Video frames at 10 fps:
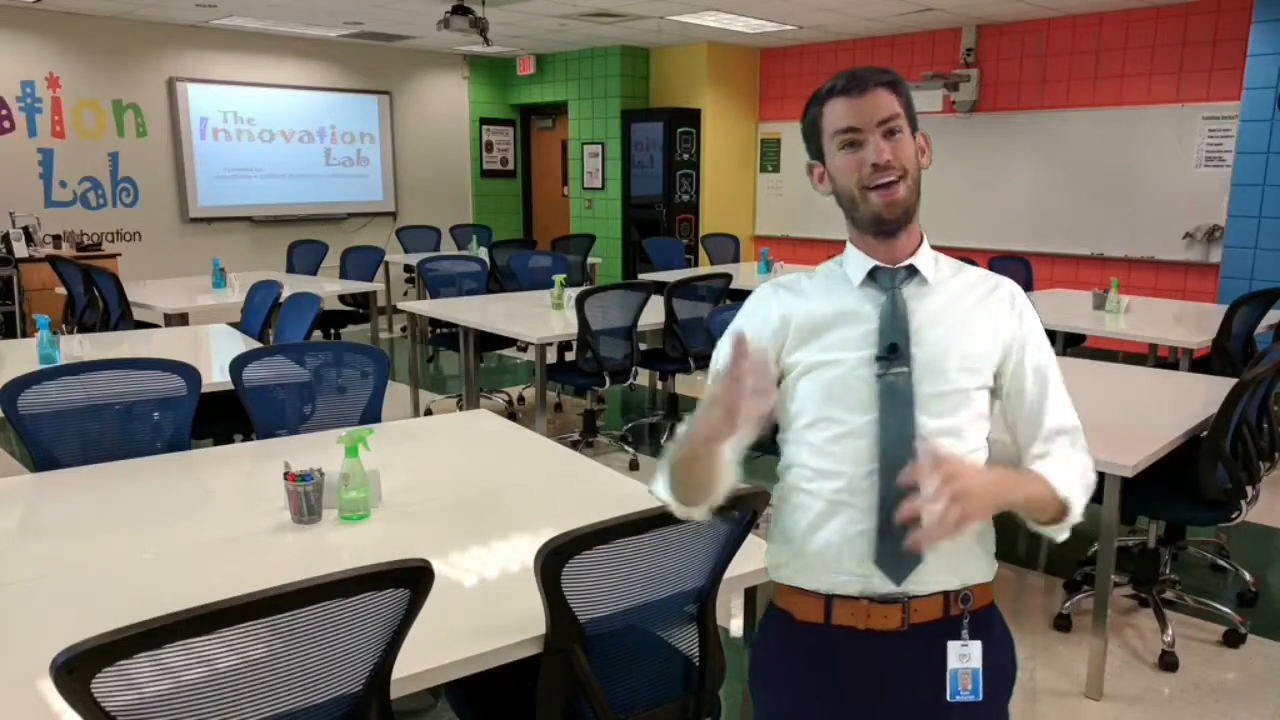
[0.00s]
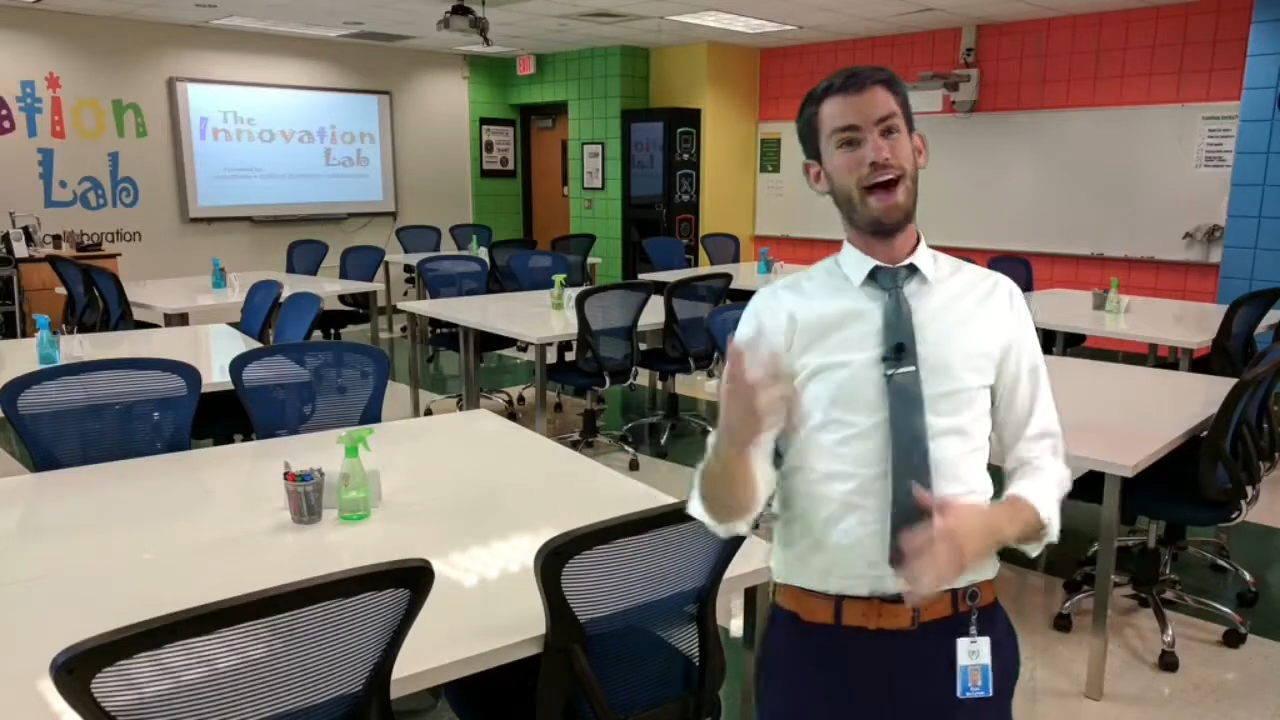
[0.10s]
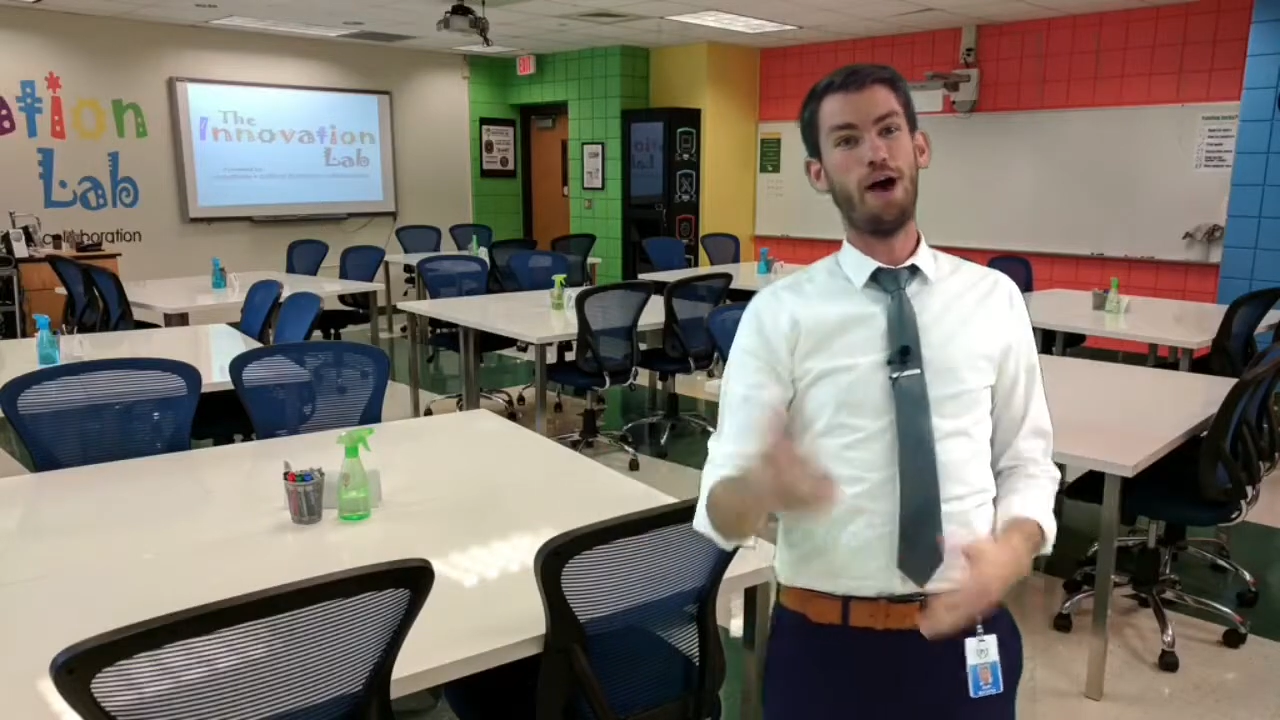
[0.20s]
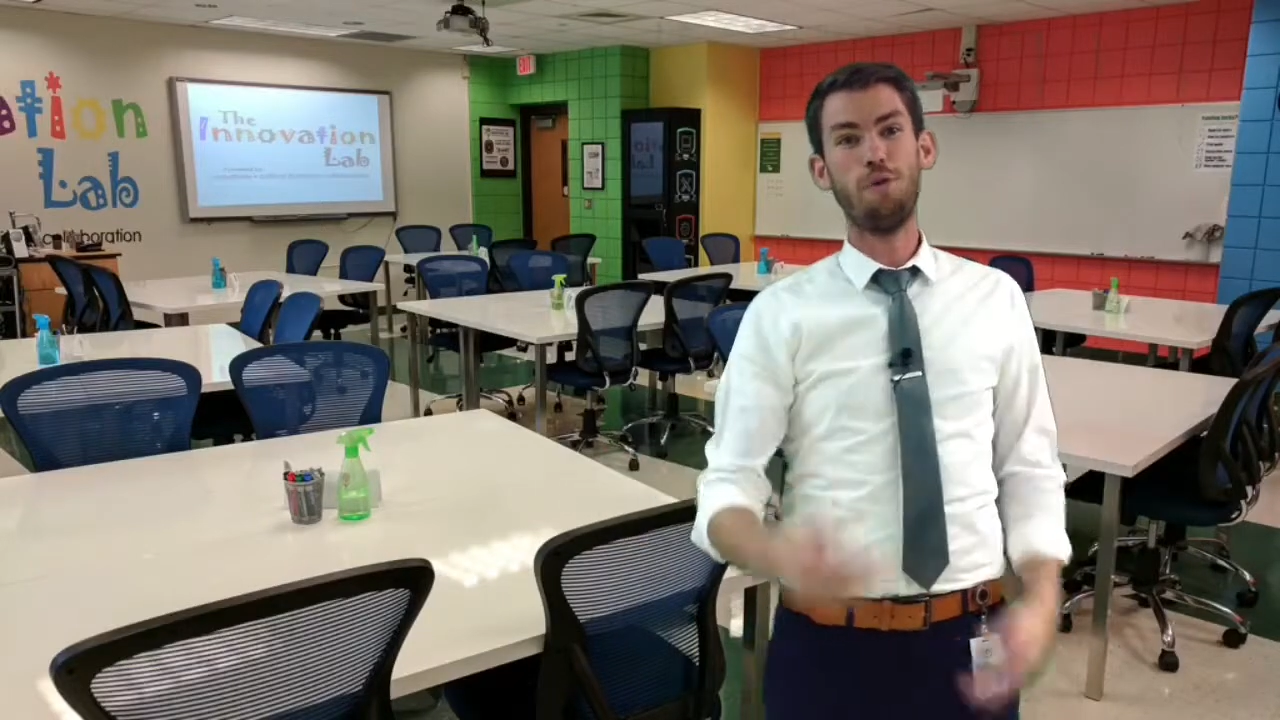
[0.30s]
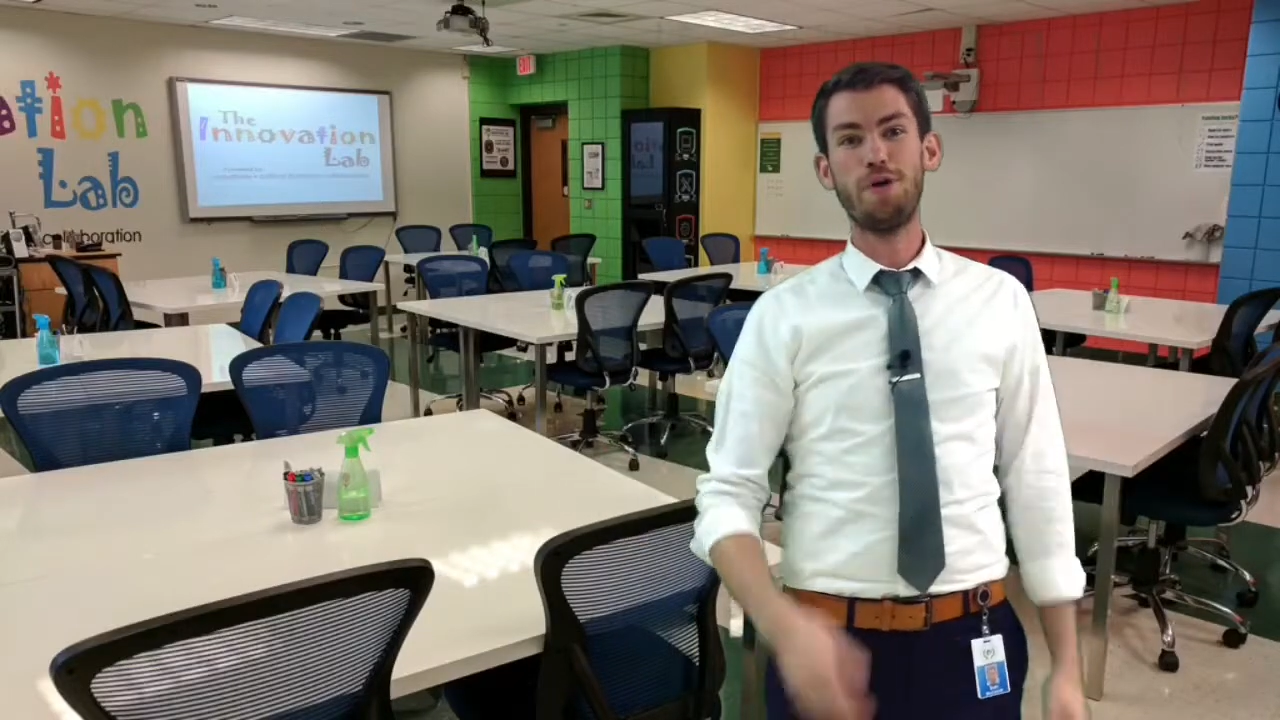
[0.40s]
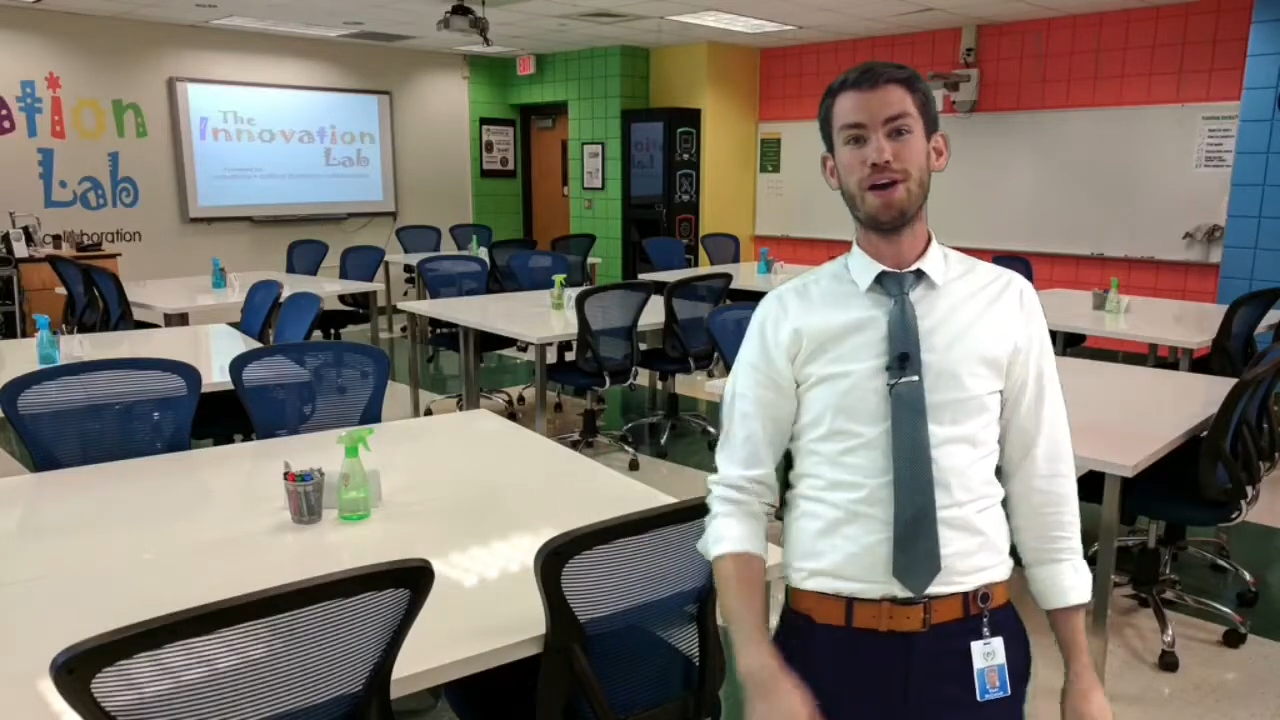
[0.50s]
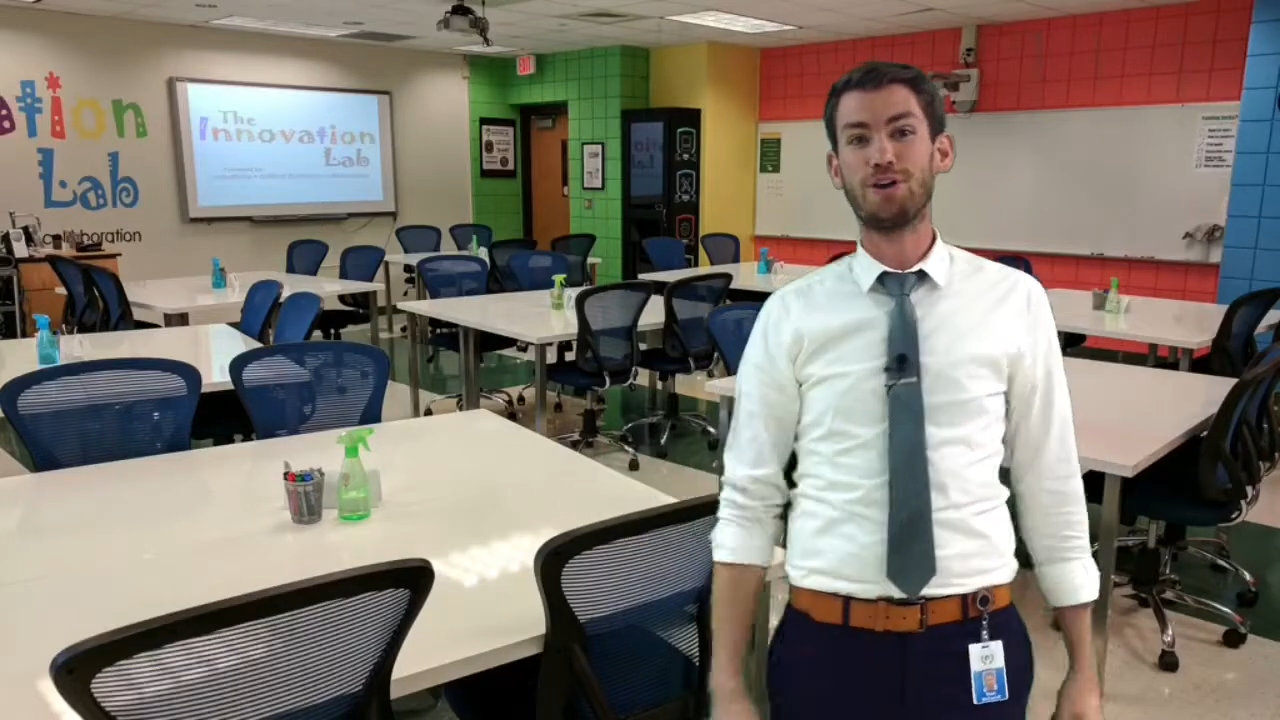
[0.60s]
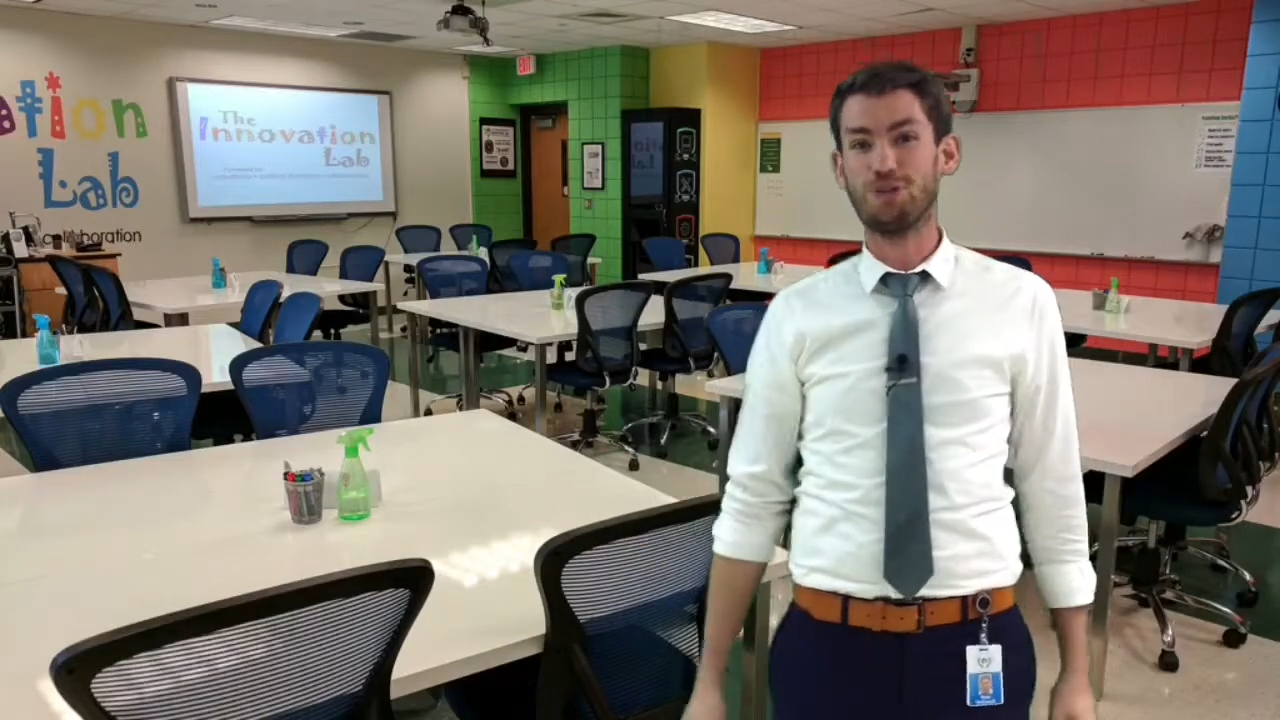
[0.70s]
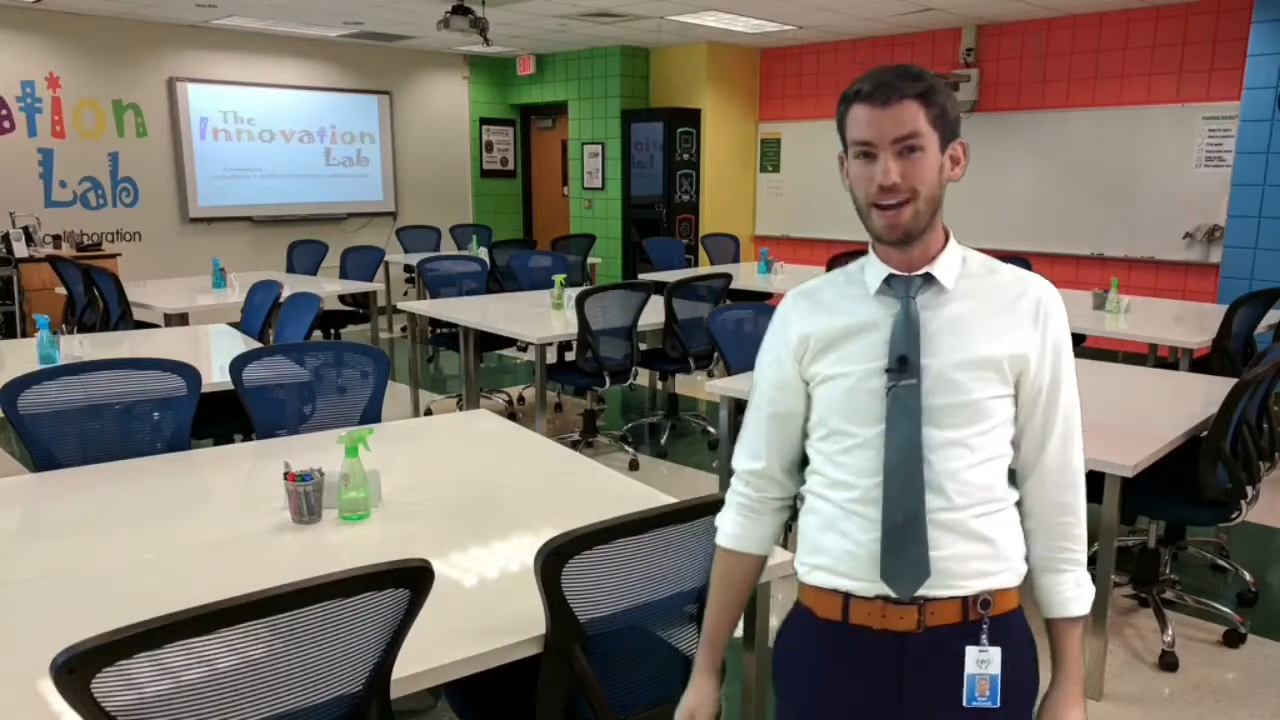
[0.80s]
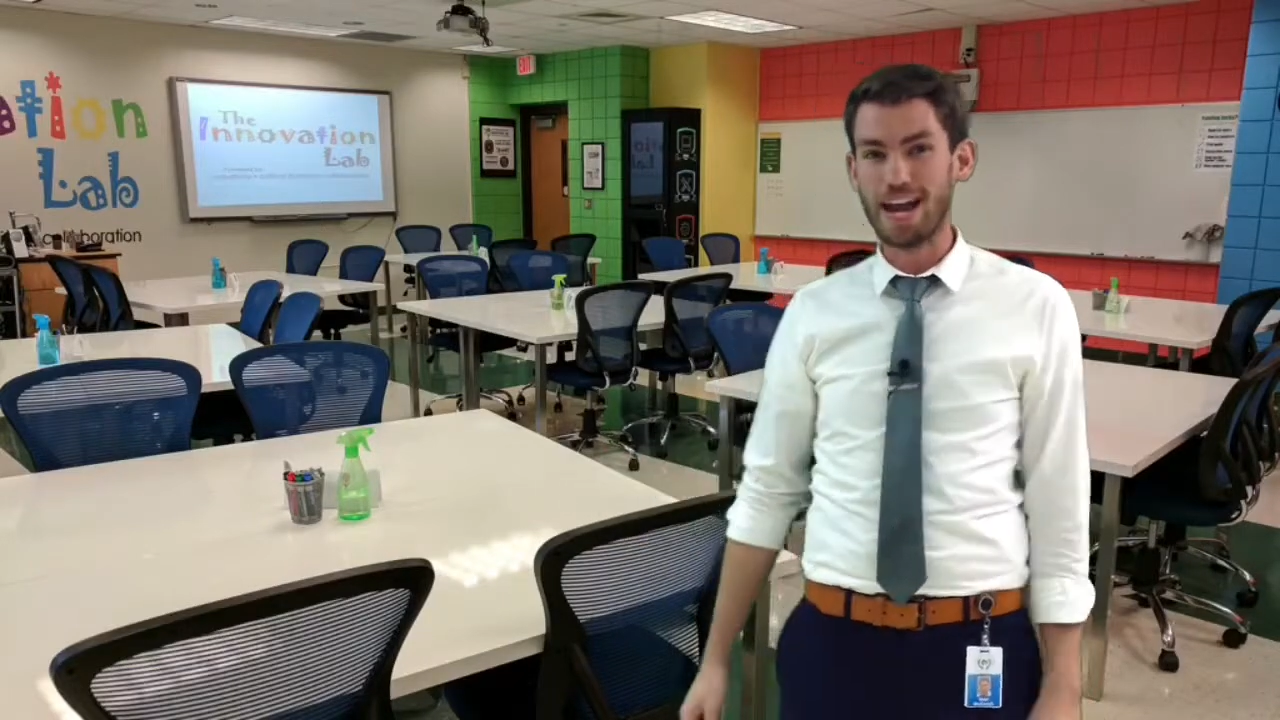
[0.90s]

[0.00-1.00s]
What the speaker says: I hope you had a great